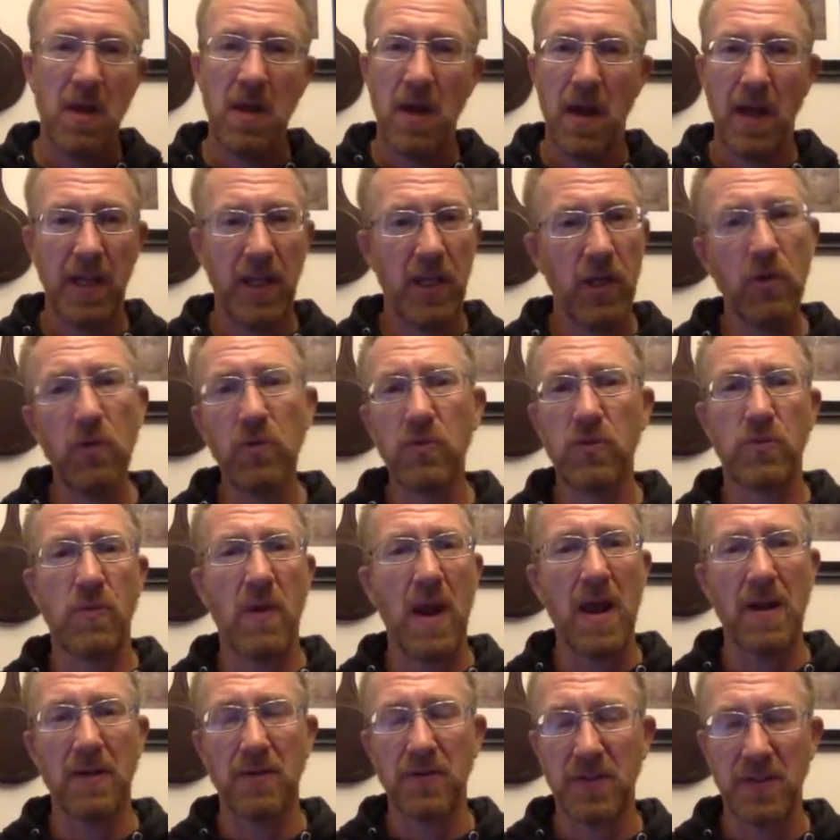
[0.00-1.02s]
a huge
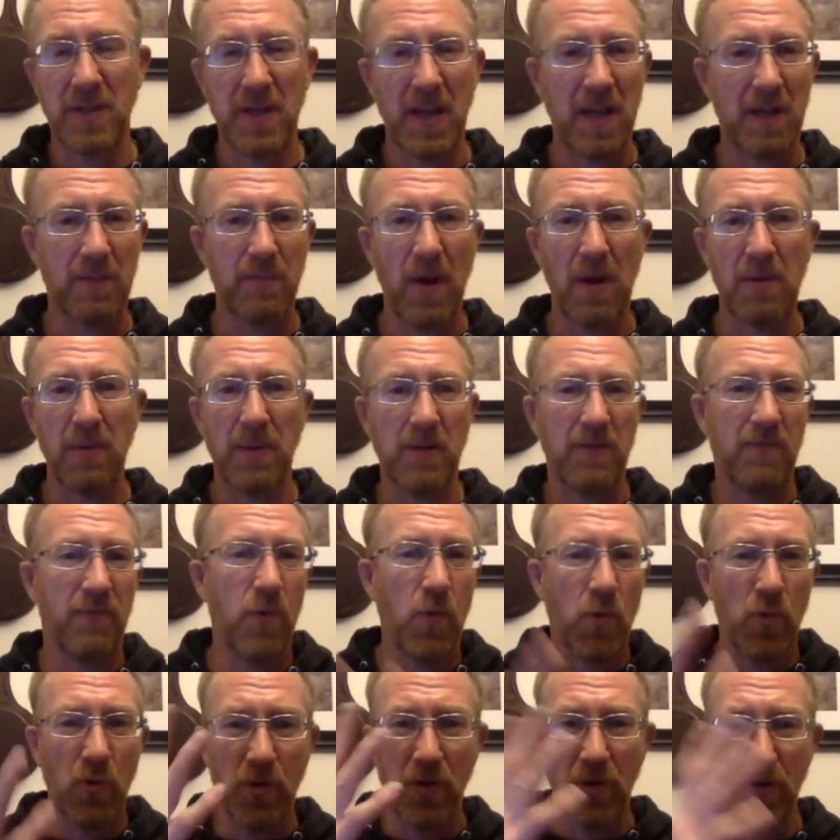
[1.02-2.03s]
rattlesnake, probably
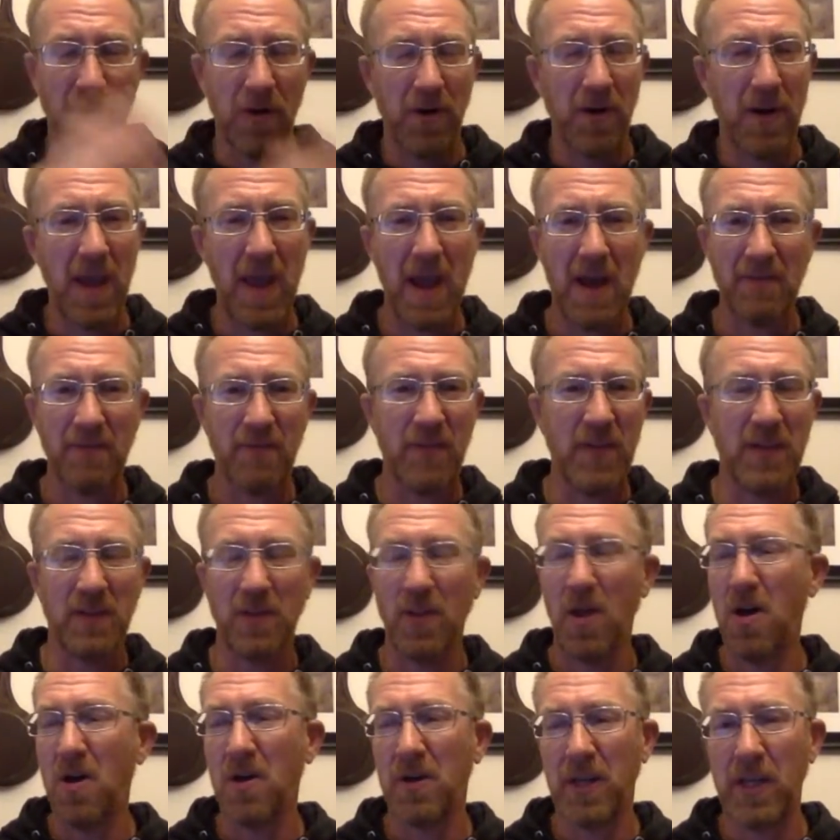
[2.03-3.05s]
4.5 feet
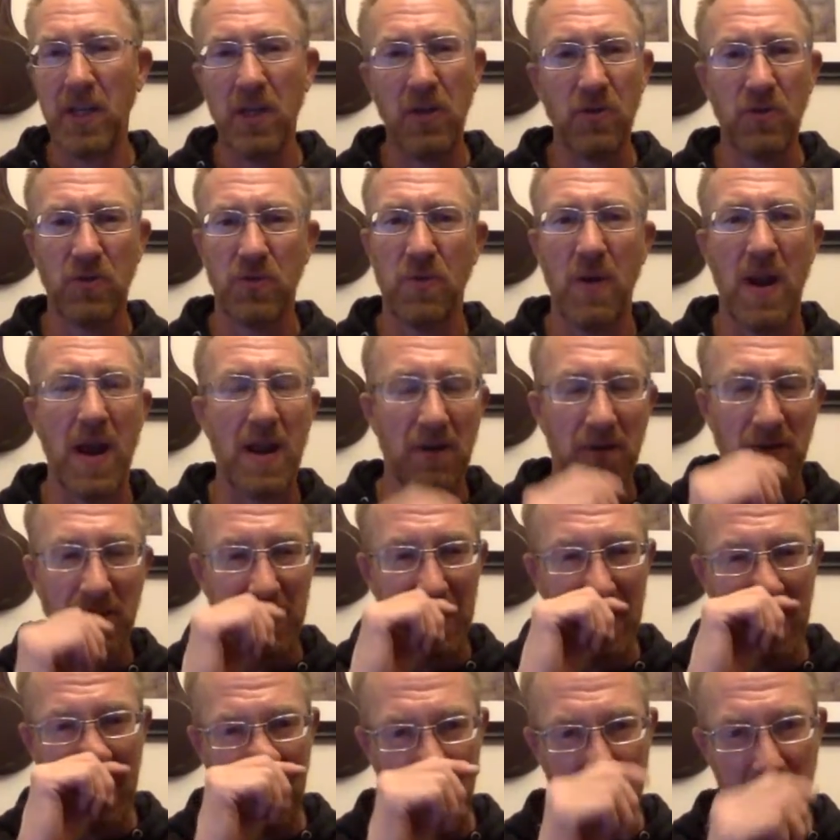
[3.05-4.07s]
long, a huge
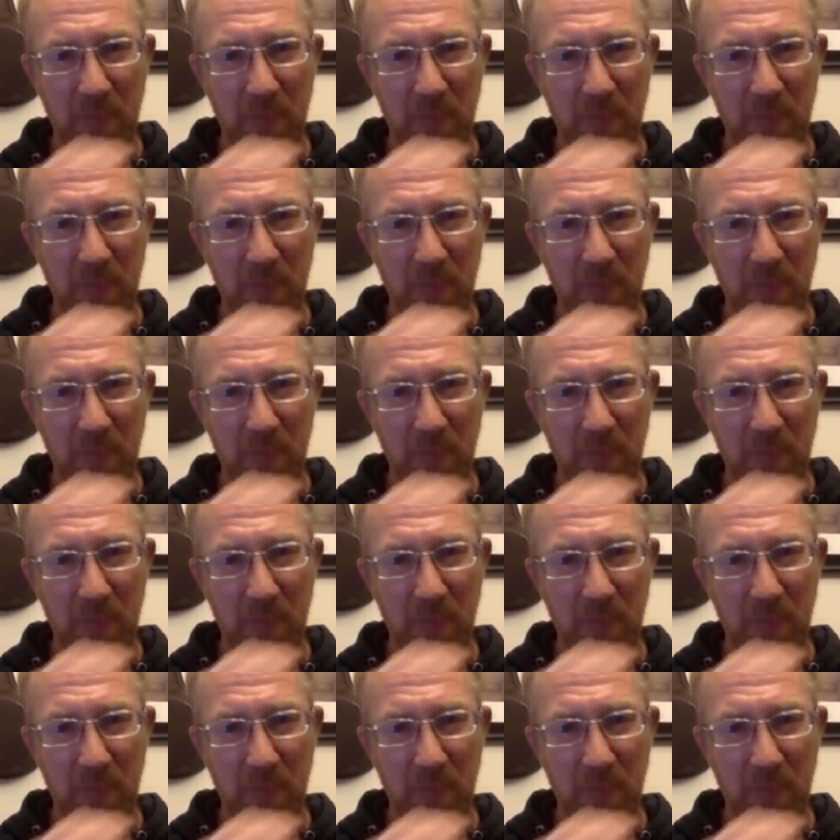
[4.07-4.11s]
rattlesnake,